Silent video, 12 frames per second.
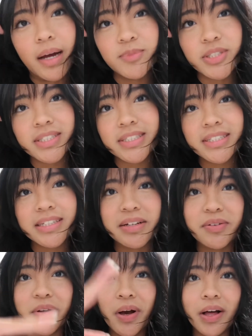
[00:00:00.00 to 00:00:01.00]
I'm just going
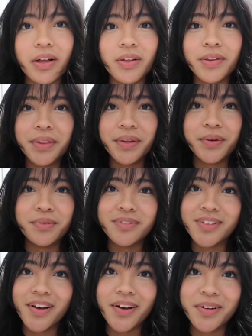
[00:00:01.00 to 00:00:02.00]
to call the
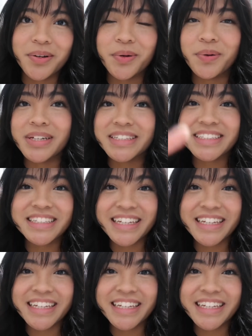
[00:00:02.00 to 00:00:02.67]
vlog quits